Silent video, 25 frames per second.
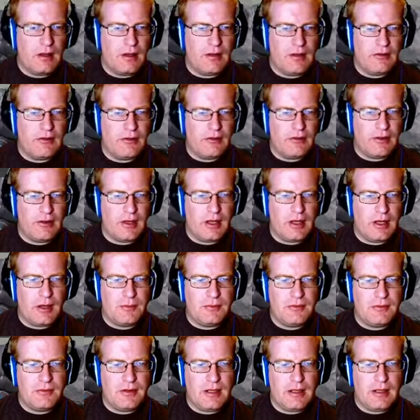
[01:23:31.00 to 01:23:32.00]
until they
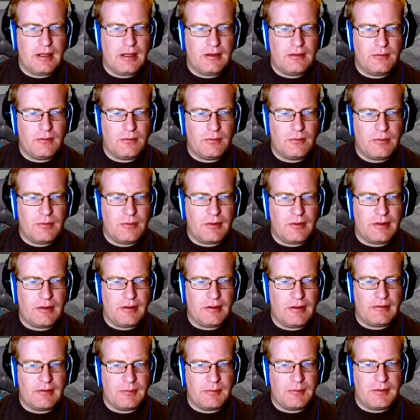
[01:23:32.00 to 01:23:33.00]
update with
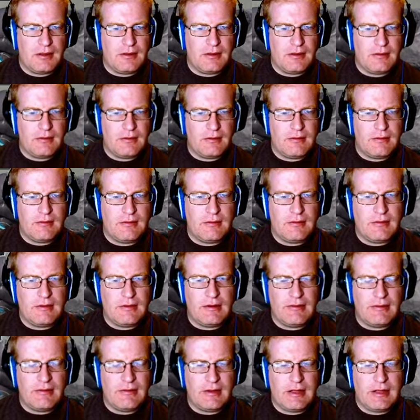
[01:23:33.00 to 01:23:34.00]
the, something
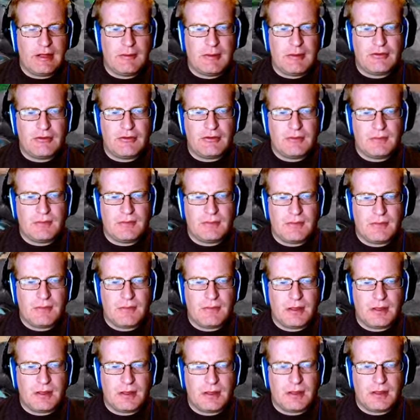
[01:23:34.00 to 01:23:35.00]
decently major.
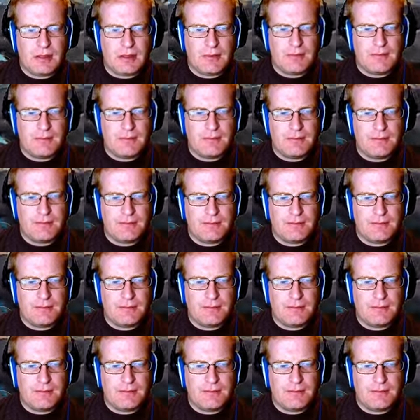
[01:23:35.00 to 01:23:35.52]
Um...